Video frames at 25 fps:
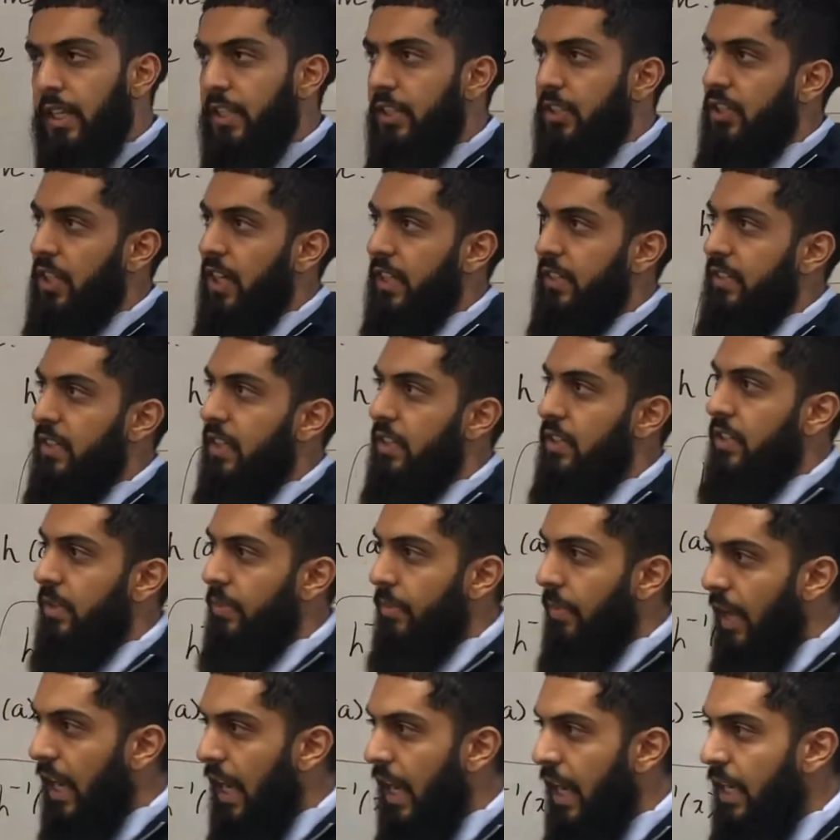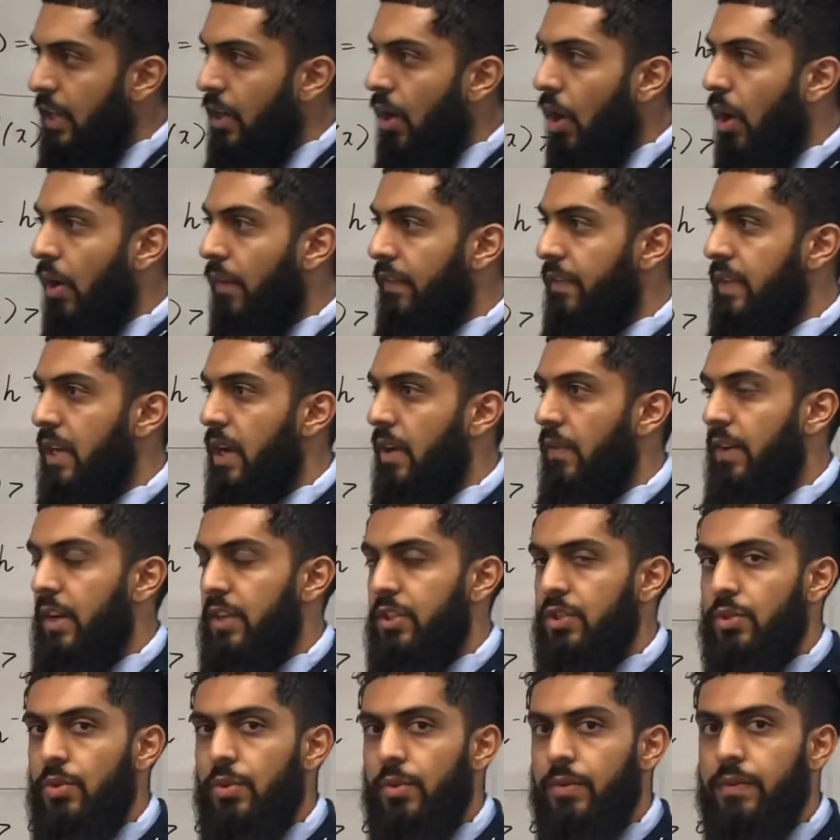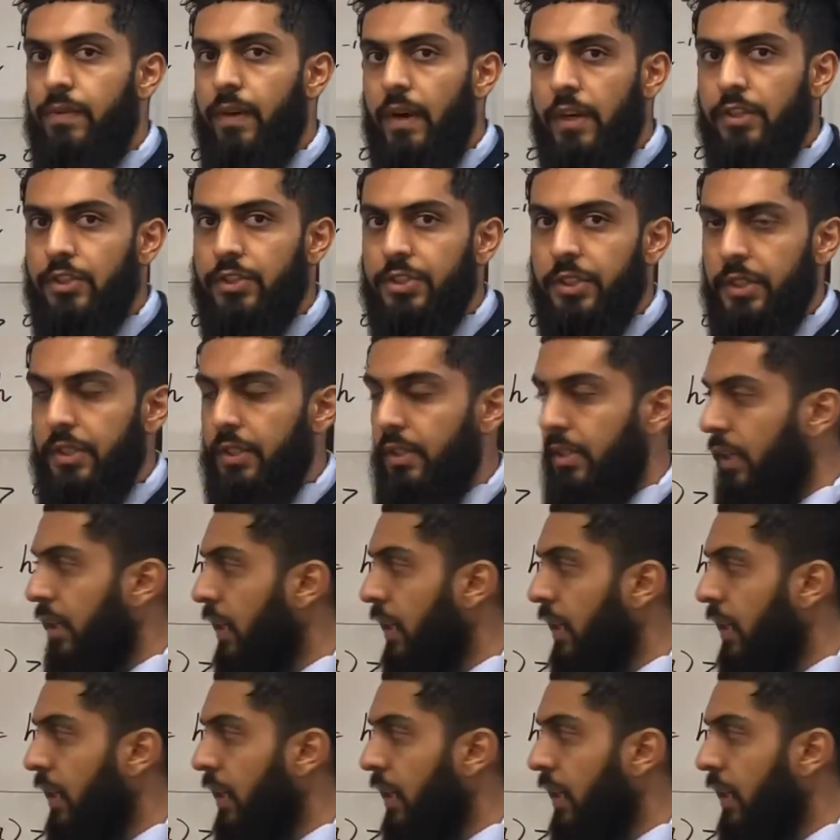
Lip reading: is just the domain of the original function.